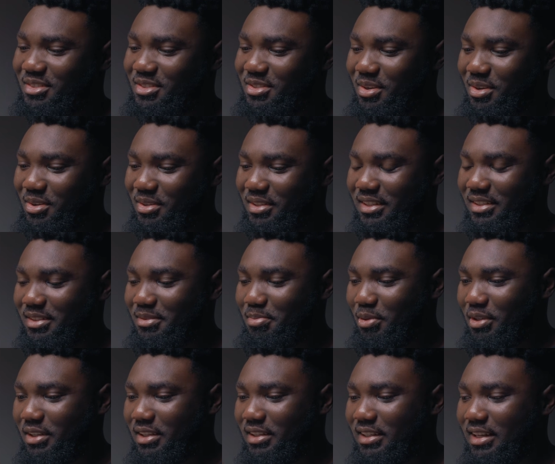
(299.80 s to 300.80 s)
So this
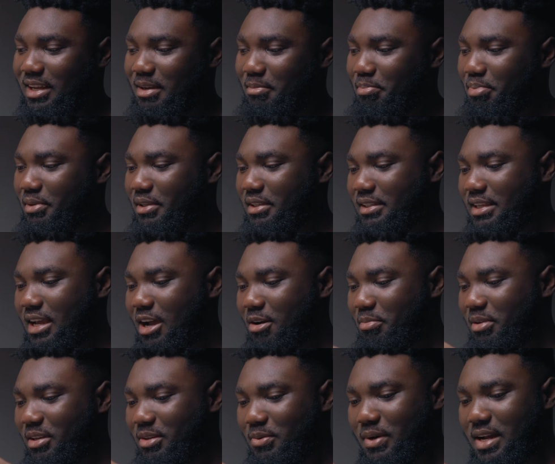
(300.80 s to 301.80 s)
modeling lamp is how
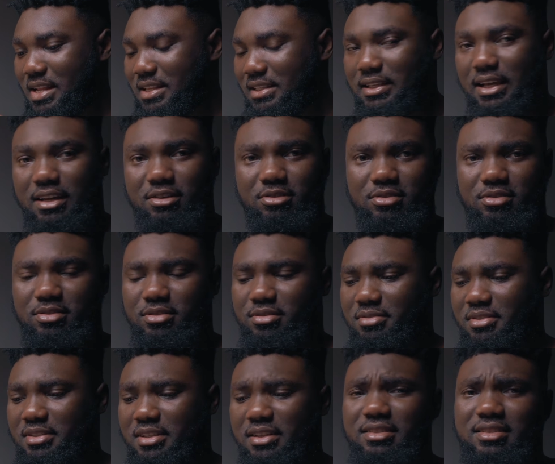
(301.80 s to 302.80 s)
many watts? I don't
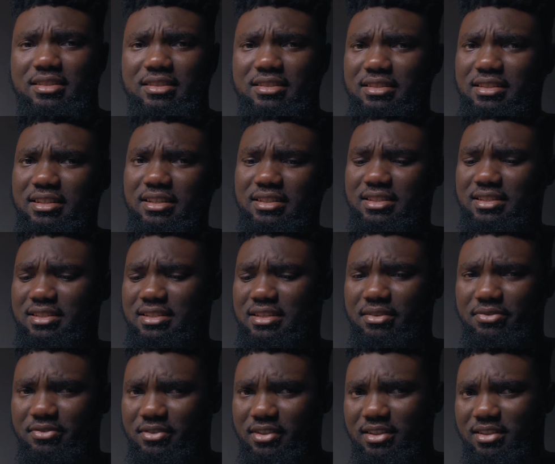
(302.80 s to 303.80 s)
know. This is
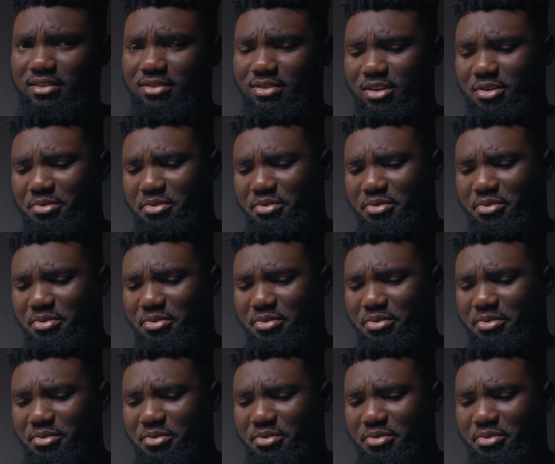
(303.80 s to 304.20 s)
definitely not a